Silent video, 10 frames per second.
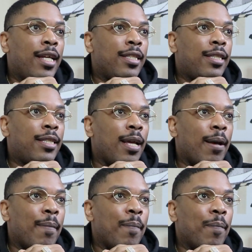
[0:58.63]

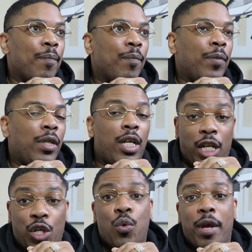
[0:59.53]
some good
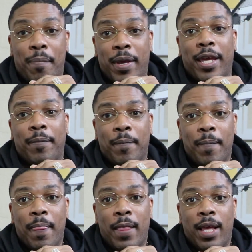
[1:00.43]
equipment.
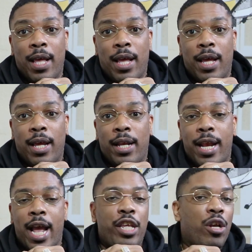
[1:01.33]

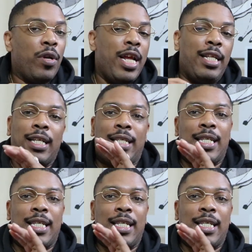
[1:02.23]
Now you don't need the